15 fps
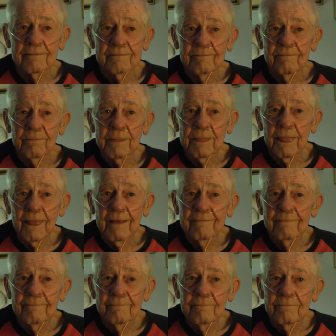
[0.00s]
Did, did he
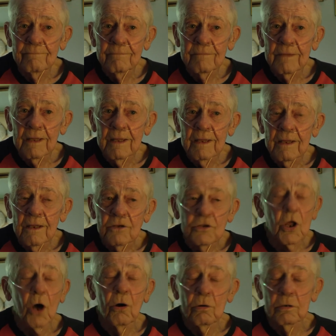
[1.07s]
die of H I V?
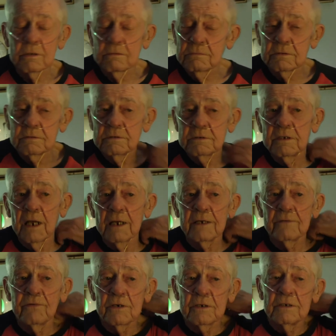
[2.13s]
No, he
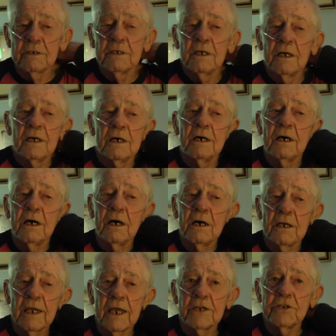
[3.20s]
died of an
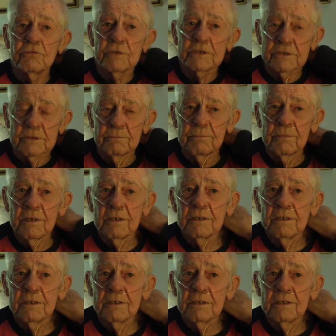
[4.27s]
uh, aneurysm.